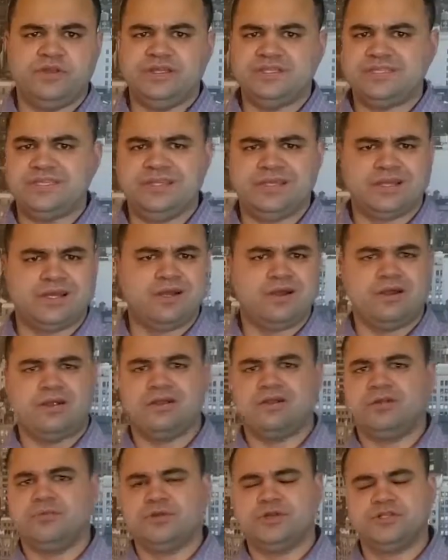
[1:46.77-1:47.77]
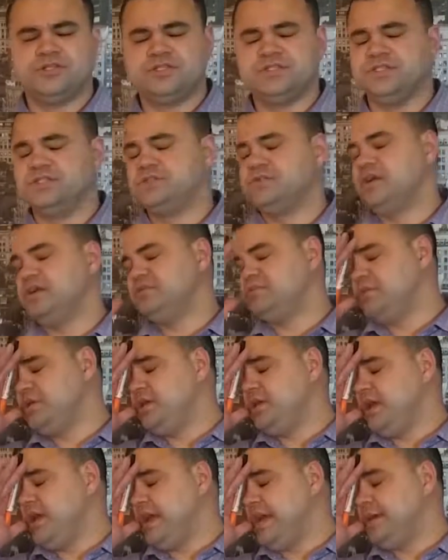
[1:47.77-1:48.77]
You know, you see the car commercials, it
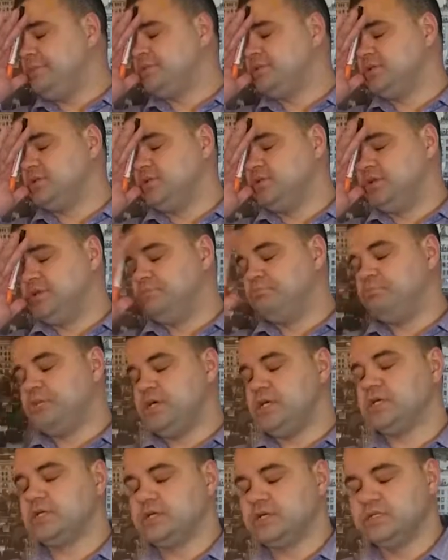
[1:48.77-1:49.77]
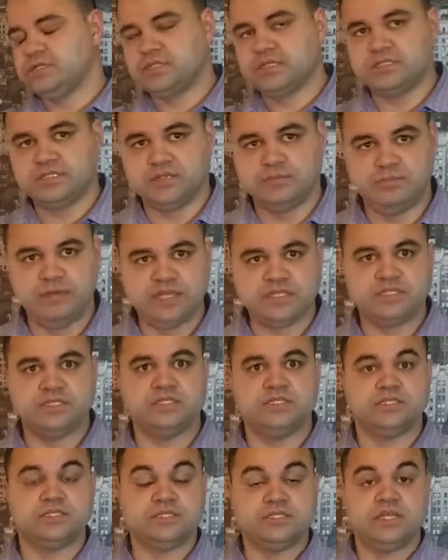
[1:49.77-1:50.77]
drives me absolutely bonkers because of the
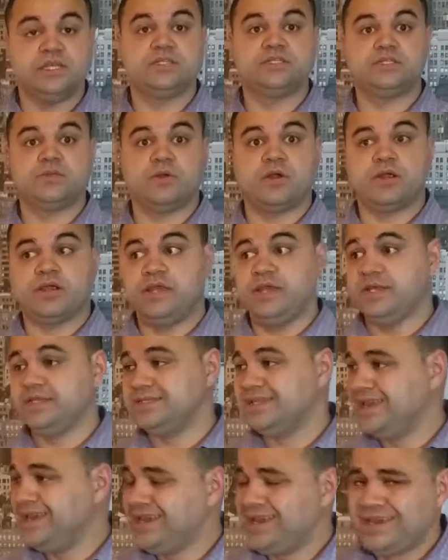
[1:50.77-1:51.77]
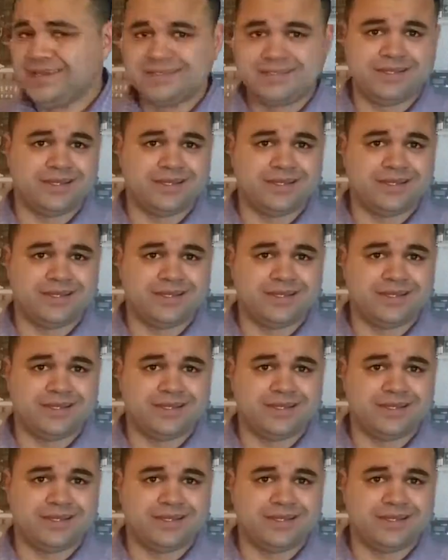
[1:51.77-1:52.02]
message it sends to our kids.